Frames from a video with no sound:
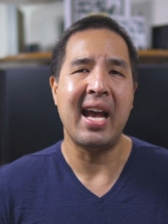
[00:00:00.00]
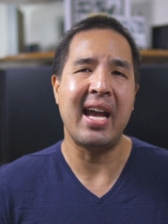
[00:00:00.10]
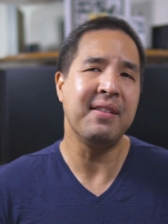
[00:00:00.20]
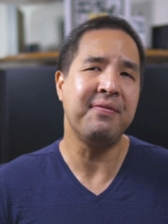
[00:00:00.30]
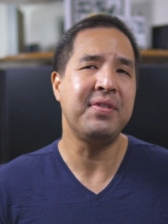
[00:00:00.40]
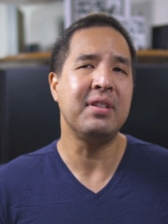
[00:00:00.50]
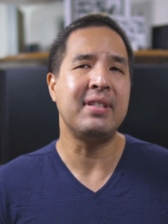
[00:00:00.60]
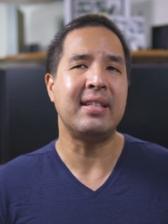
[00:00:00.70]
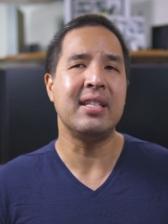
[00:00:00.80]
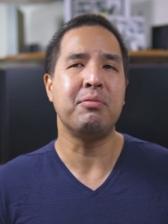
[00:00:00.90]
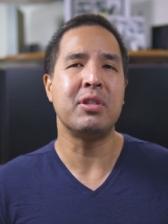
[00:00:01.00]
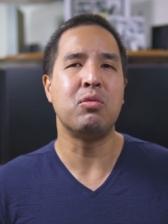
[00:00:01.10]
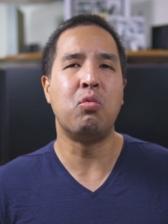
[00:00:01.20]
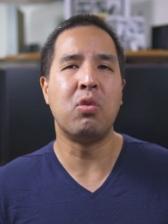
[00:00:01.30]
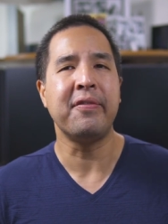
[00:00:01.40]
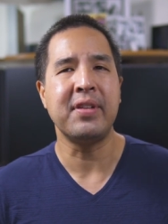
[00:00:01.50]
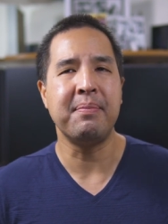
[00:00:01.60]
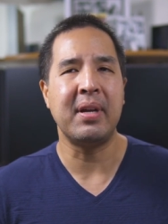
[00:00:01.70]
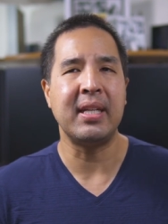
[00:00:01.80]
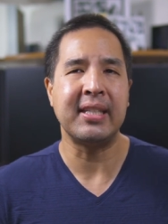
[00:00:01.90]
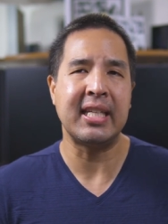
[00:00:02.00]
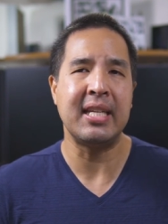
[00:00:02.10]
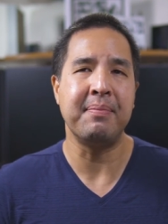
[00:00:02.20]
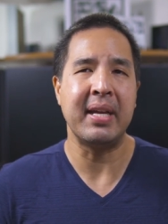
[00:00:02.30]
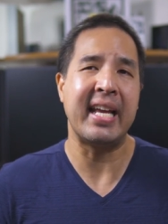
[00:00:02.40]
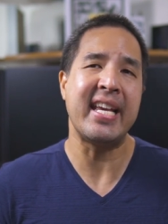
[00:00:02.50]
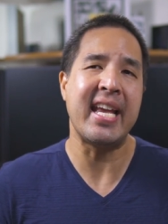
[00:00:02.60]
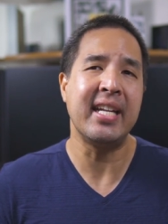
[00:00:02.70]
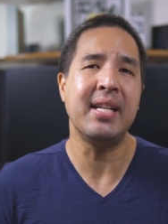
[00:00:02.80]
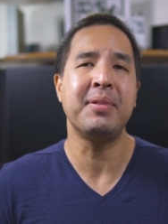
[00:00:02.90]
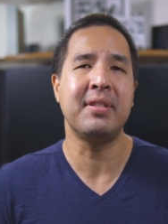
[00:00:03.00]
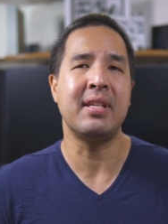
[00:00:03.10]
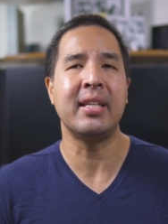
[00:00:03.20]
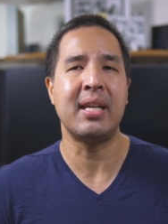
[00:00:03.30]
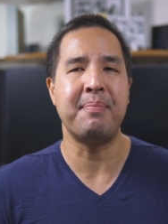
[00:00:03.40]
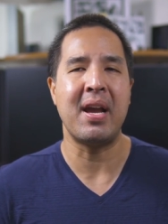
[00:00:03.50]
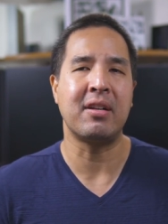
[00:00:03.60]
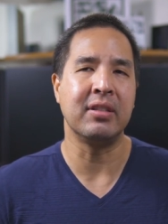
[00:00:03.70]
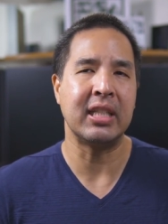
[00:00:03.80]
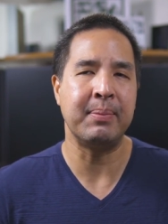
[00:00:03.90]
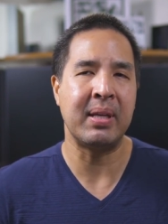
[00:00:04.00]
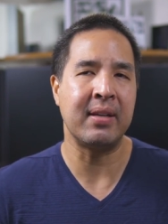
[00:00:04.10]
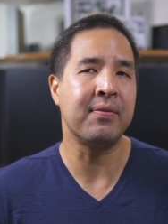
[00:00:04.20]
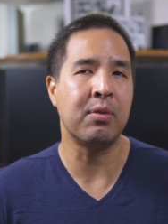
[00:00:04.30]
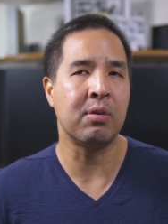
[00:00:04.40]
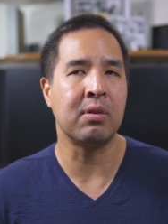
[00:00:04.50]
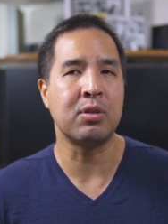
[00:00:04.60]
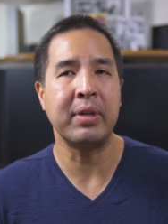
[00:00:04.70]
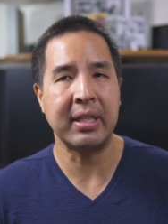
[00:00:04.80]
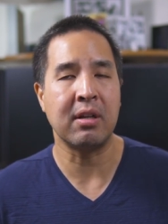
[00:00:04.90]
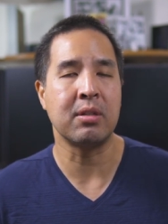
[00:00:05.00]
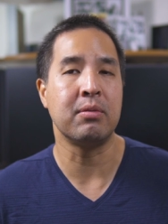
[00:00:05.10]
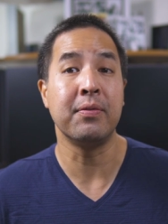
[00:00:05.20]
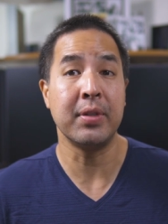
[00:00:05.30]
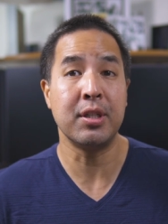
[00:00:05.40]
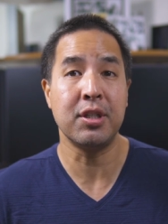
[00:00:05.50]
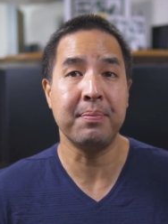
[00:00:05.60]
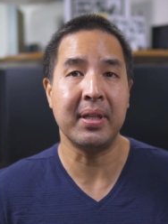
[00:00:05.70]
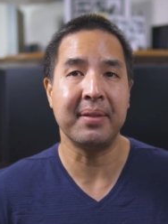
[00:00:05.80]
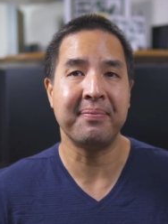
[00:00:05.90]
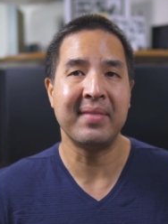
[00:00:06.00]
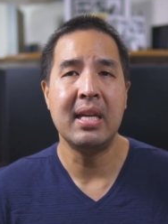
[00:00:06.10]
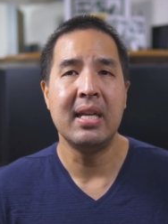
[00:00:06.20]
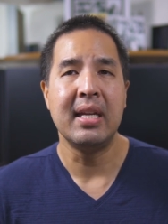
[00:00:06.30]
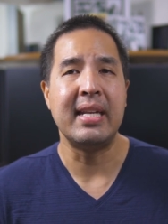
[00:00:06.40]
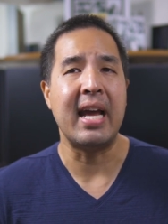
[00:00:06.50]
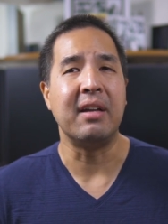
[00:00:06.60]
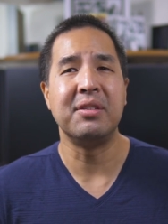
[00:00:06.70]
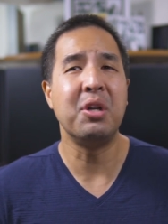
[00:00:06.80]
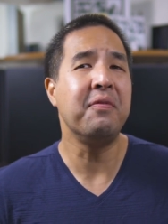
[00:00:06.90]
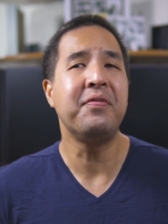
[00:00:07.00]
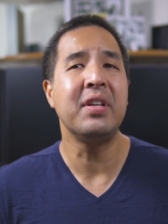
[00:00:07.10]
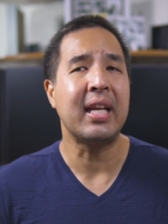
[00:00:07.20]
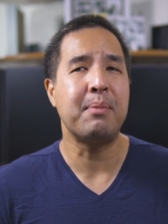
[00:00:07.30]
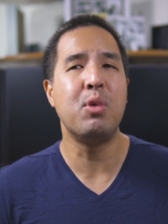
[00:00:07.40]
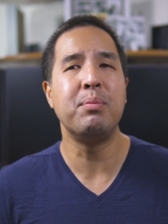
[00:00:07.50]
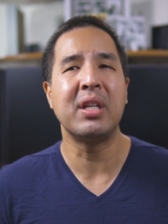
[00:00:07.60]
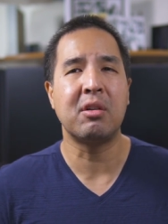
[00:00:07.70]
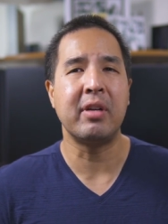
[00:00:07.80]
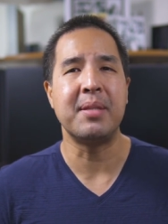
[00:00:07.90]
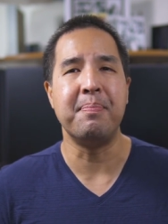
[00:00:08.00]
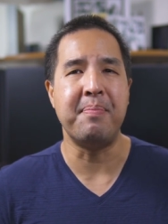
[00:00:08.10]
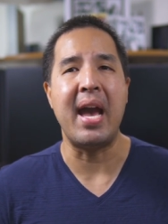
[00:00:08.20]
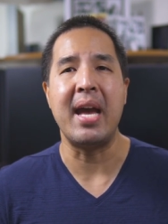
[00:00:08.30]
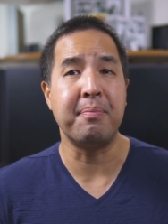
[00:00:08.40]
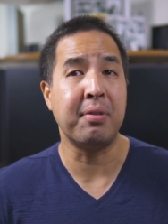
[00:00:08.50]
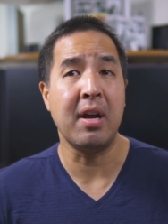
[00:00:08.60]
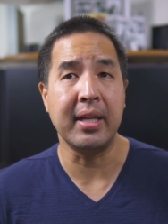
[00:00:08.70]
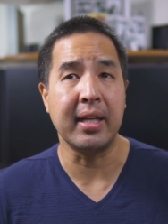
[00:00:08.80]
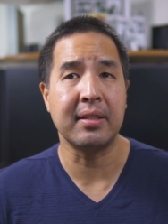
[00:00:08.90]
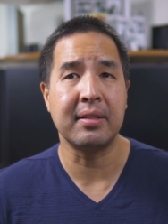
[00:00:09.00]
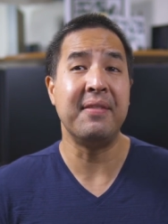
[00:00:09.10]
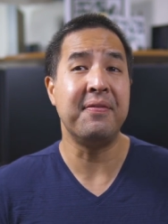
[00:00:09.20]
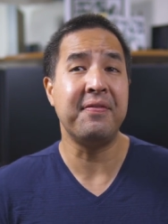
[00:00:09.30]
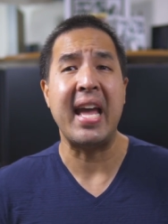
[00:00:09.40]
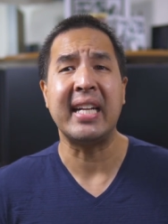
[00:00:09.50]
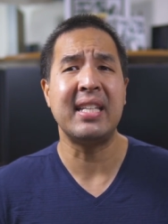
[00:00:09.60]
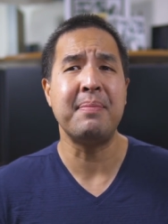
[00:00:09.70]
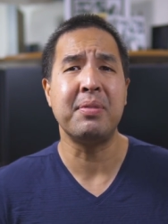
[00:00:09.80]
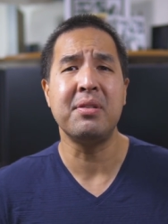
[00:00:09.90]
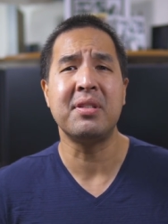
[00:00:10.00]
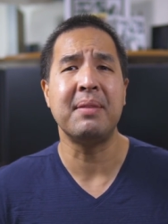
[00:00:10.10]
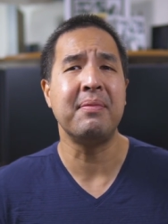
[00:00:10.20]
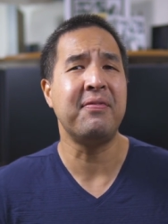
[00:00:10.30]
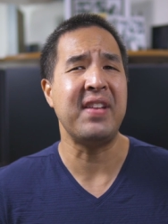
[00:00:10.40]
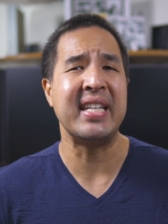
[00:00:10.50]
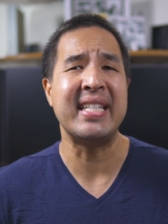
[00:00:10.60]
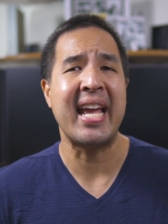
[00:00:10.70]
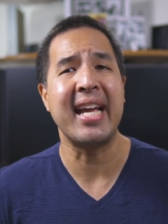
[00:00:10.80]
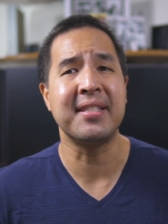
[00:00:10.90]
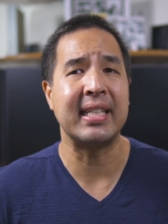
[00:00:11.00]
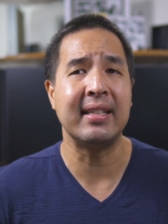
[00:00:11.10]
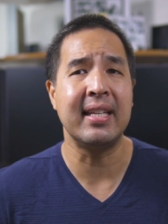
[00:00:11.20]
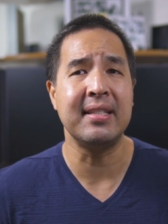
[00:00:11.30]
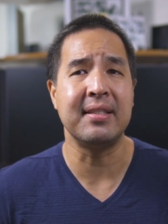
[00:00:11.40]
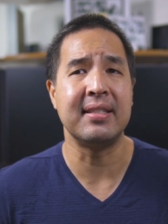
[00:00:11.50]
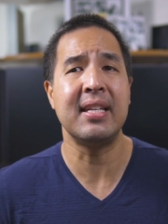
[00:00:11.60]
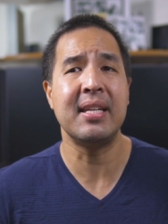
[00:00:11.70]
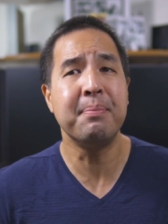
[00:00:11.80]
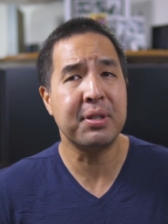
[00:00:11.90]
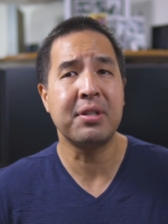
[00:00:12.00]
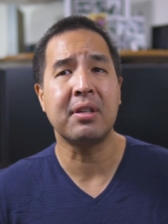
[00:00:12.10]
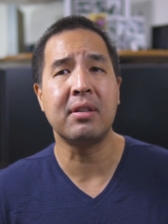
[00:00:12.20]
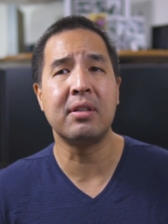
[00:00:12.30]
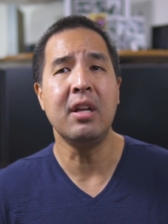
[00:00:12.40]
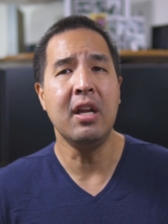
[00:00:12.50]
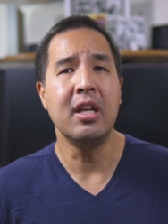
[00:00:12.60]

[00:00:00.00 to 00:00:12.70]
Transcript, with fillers: I didn't feel that this was worth the money to keep, and I ended up selling it back on eBay for $20 with free shipping. Now, don't feel like Moment creates bad products. In fact, they produce some fantastic lenses, in particular